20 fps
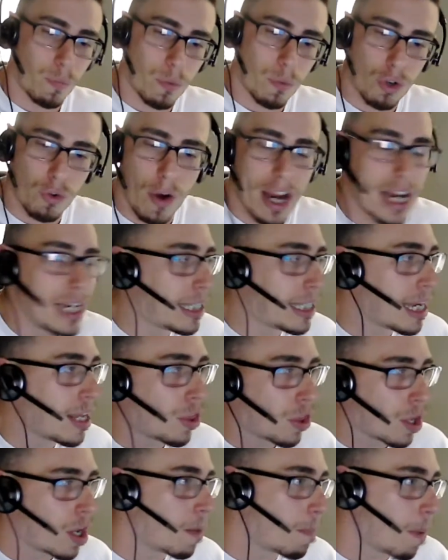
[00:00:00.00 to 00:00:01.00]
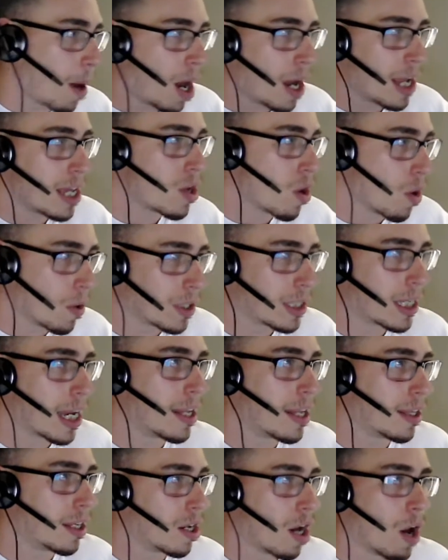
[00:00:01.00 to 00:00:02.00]
crazy third-party
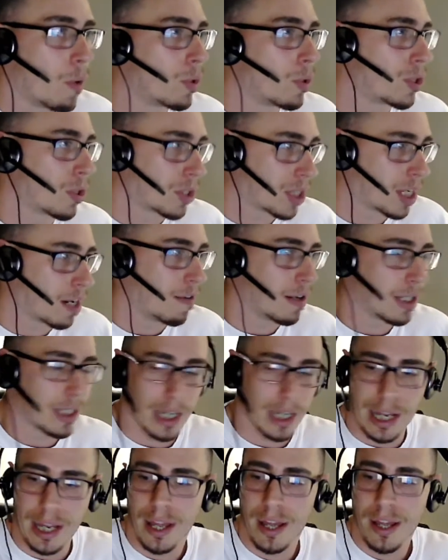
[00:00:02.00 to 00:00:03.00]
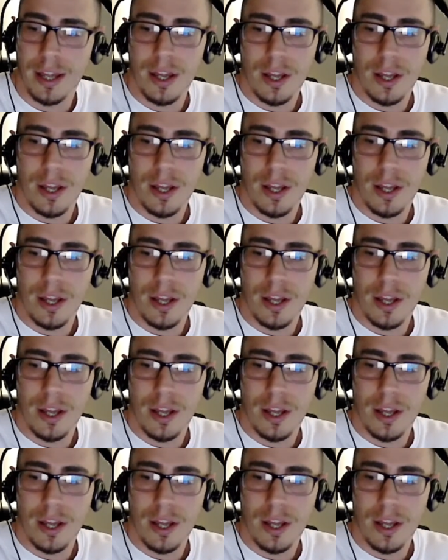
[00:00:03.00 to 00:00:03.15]
content that no one took seriously